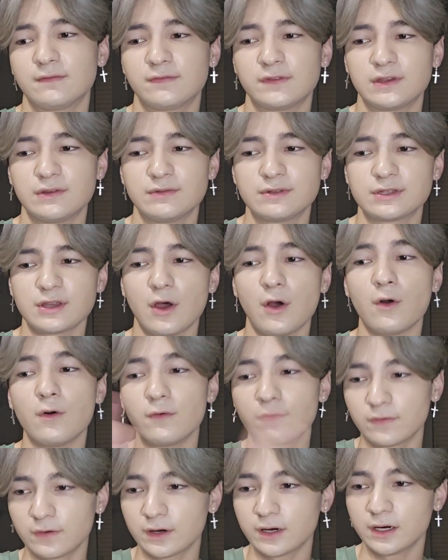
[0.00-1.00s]
views
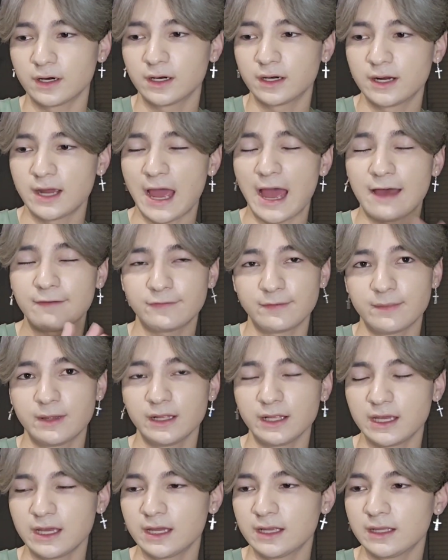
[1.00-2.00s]
over
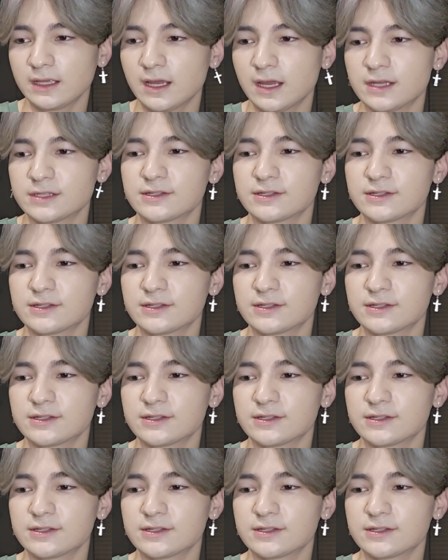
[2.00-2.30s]
500,000,